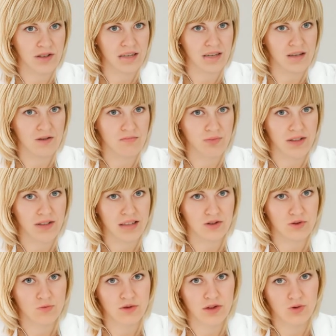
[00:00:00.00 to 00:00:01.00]
playing a
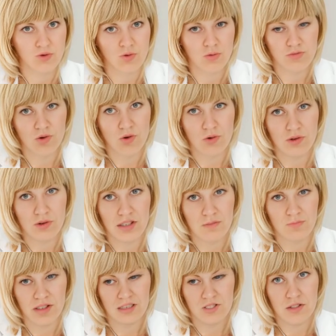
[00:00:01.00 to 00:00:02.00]
critical role in immune
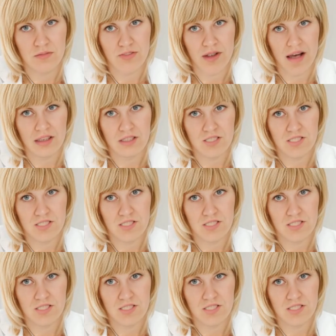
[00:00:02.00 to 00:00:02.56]
defense.